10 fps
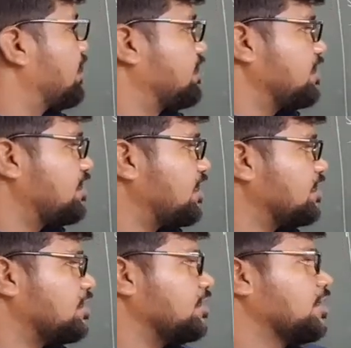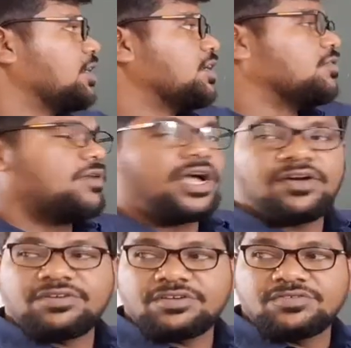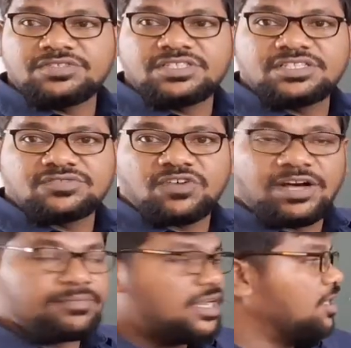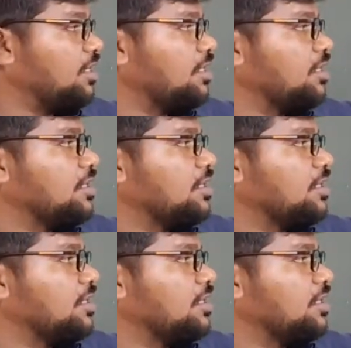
Resistors, we have to use this formula